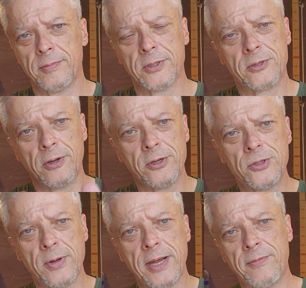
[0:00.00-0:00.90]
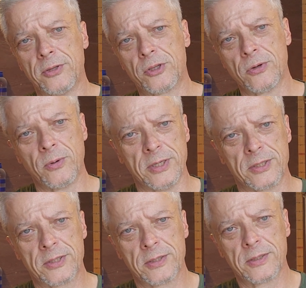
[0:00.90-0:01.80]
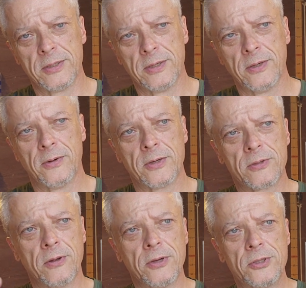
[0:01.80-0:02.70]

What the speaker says: as long as you have a choice, or as long